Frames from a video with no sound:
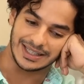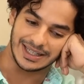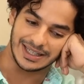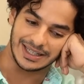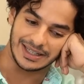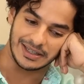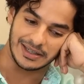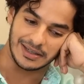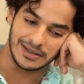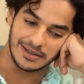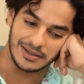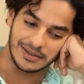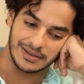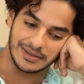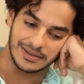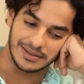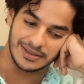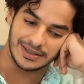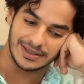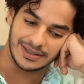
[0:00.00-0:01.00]
and uh,
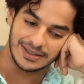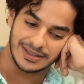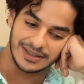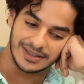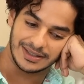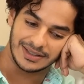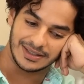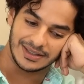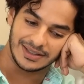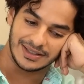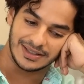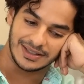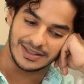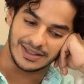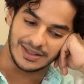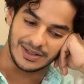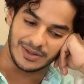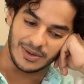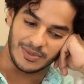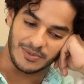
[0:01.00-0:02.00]

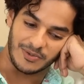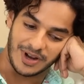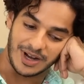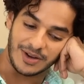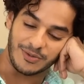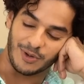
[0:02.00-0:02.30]
uh, I'm very